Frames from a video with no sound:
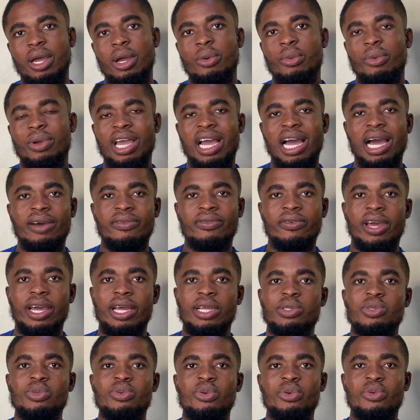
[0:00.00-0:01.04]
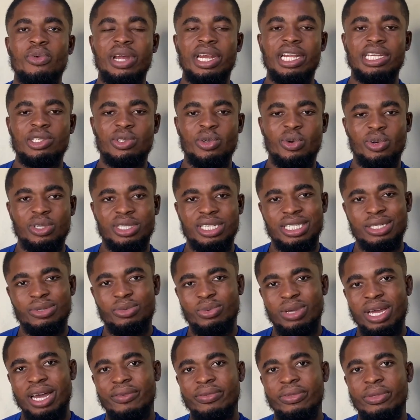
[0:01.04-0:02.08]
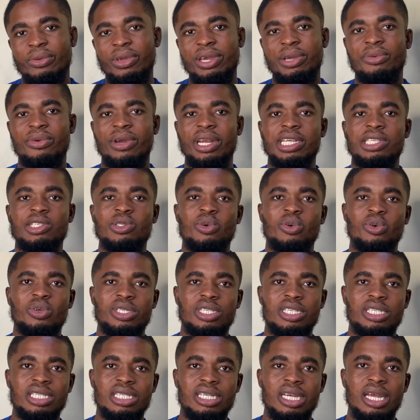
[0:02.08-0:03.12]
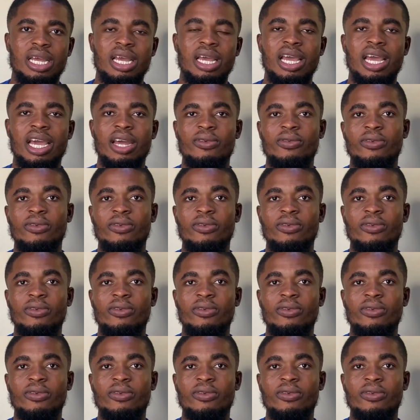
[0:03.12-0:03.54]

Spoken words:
We have 2 credit courses, we have 3 credit courses, and